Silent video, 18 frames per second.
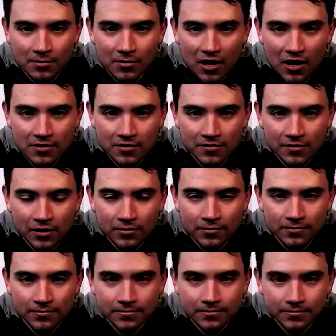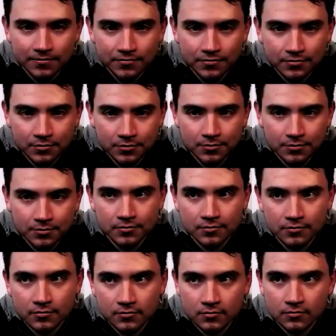positive note.
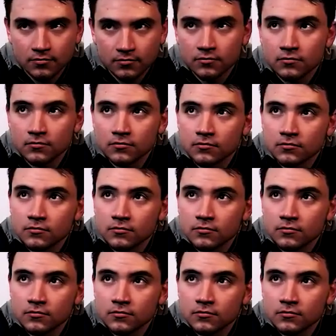Eric Engels.